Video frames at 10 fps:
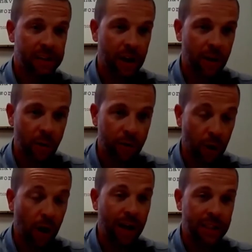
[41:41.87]
So
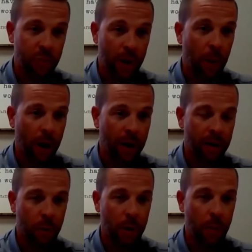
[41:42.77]
for us, we want
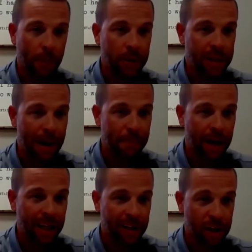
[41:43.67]
to put that
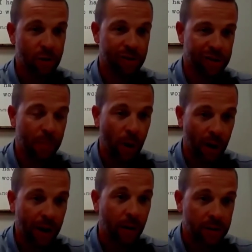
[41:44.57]
money to use
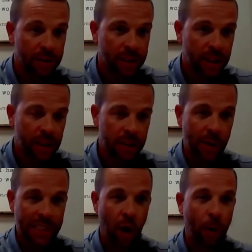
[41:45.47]
somewhere else.
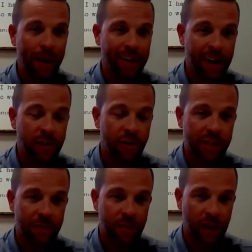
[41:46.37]
So it's in our best
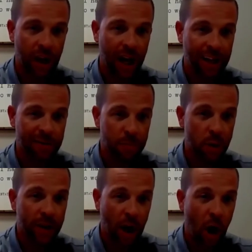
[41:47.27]
interest, if the client is
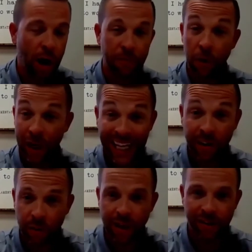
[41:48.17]
moving on for
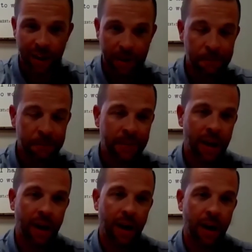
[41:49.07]
any reason,
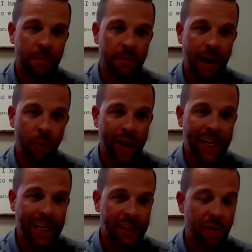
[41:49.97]
that we
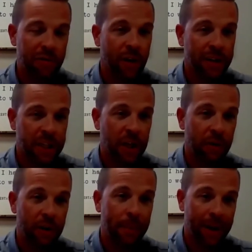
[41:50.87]
get those funds
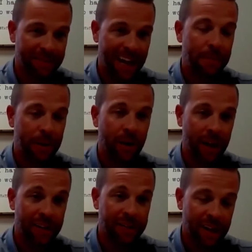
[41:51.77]
cleared up and assignment
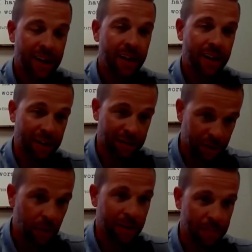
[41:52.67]
released as
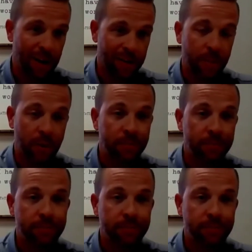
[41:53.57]
soon as possible.